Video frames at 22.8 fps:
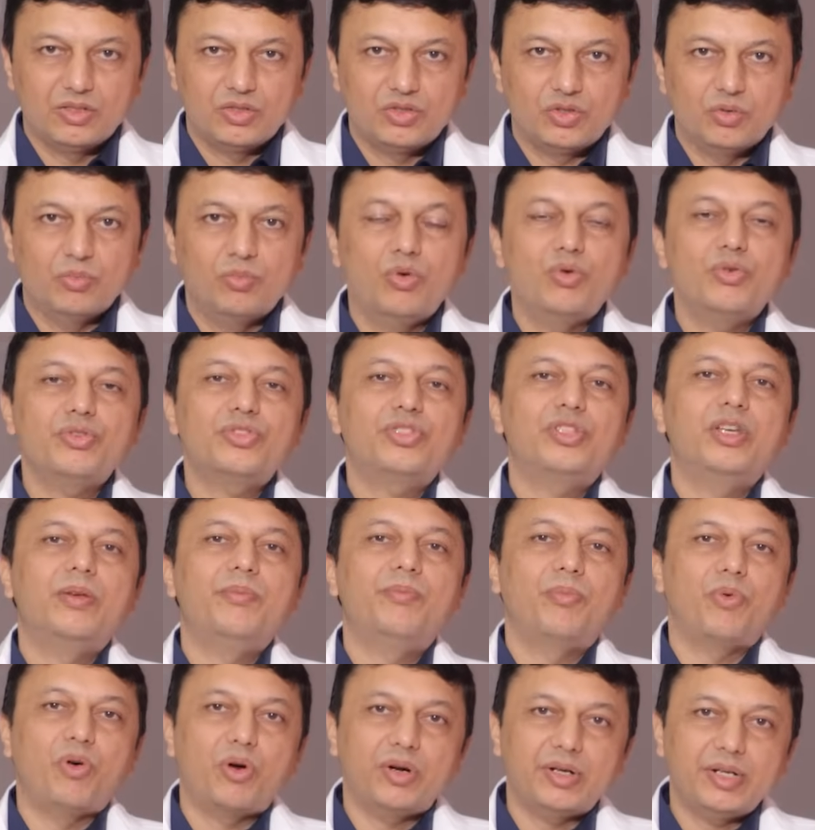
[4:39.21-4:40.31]
So most
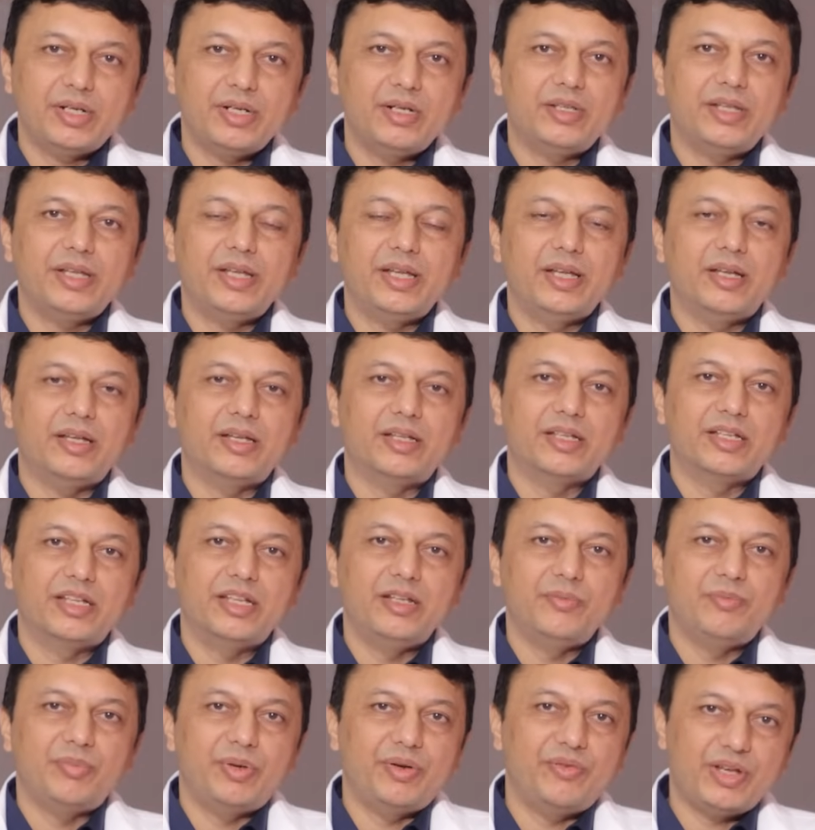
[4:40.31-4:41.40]
important thing
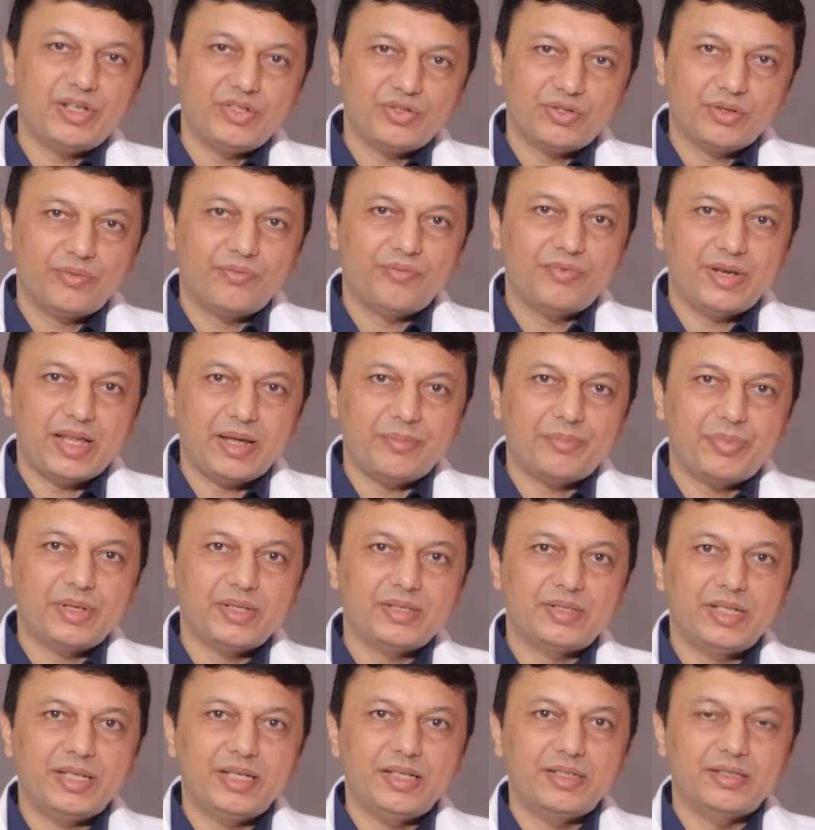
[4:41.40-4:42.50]
in prevention of
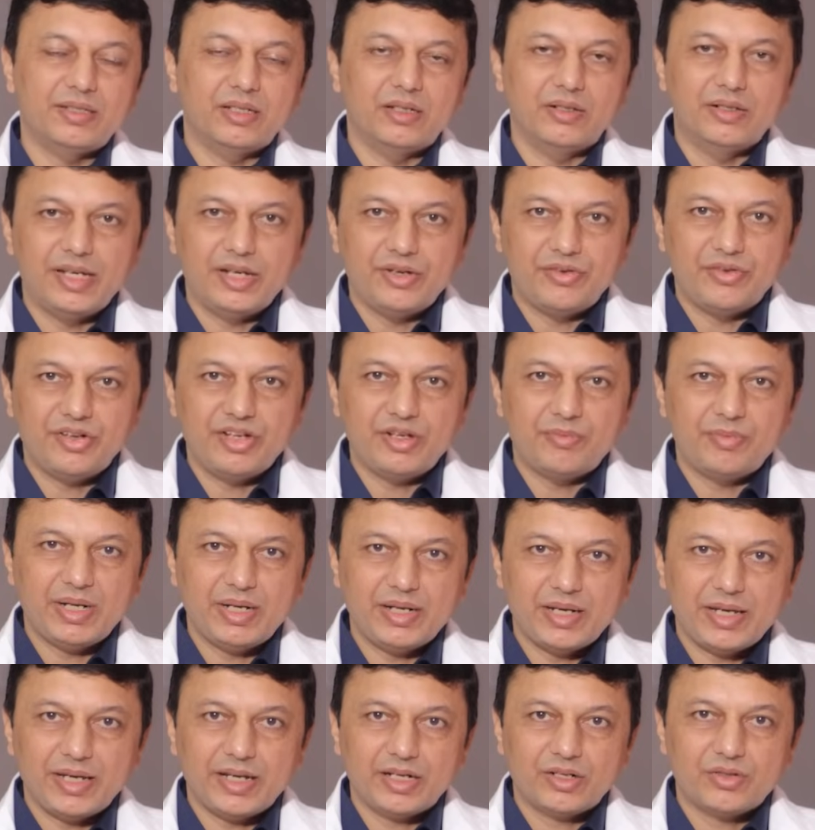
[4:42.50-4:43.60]
leprosy is early
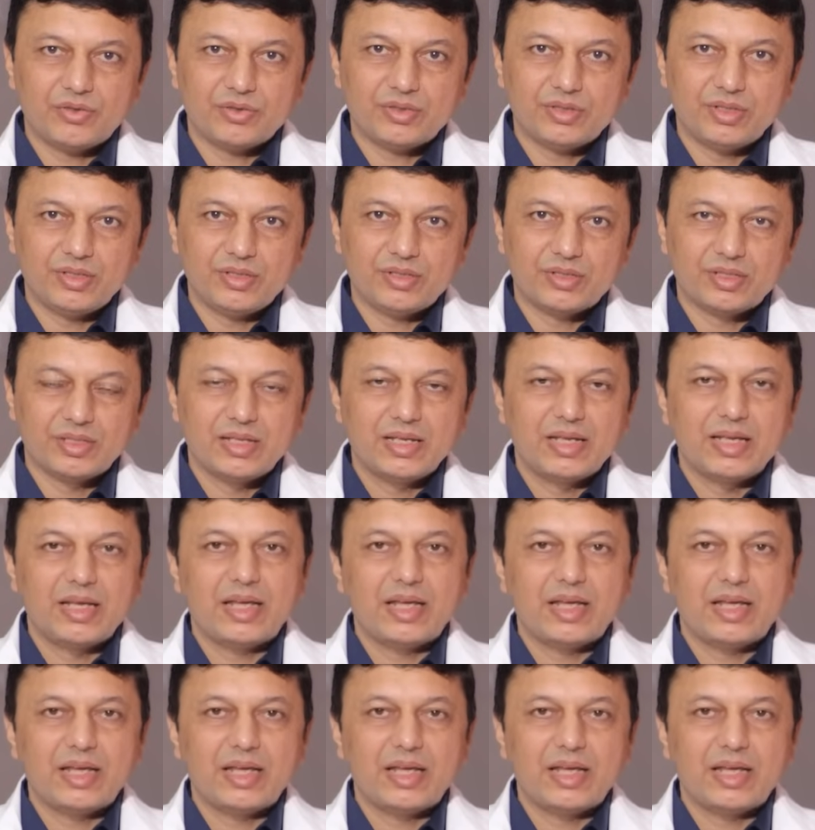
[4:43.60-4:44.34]
treatment diagnosis,